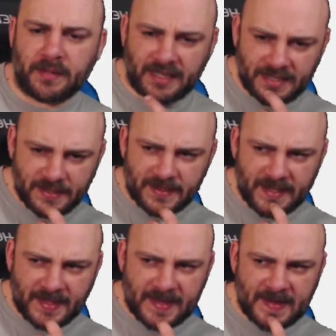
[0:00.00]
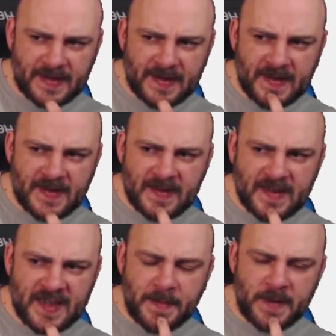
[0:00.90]
But I guess there's nothing
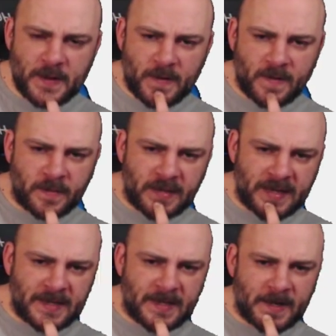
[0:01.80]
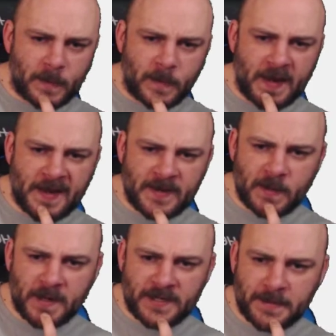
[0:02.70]
keeping you from playing it the other way,
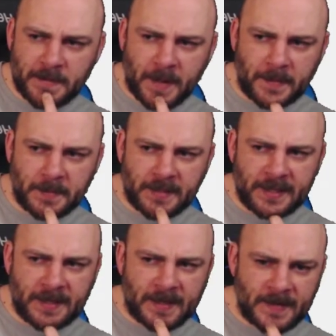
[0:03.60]
so I should probably